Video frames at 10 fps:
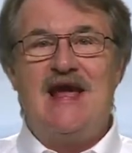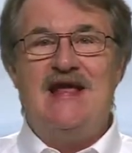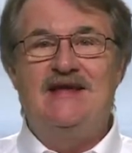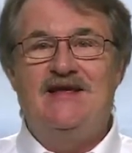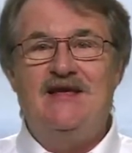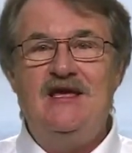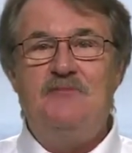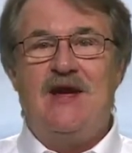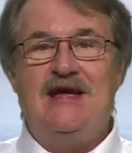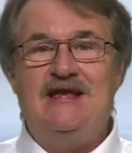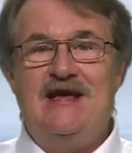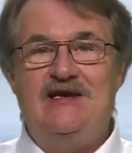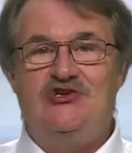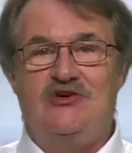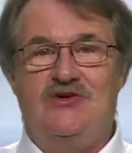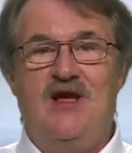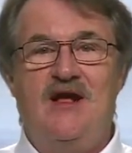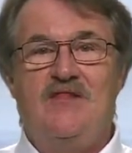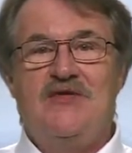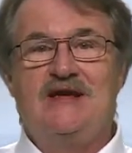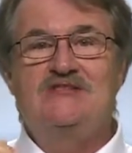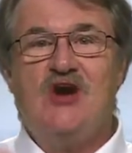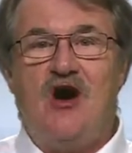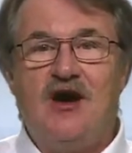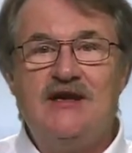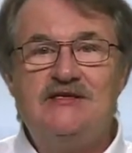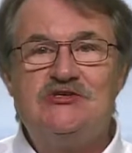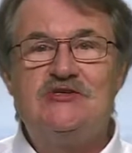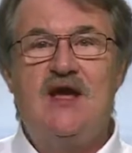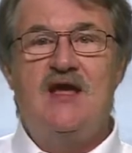and keep a nation that is honest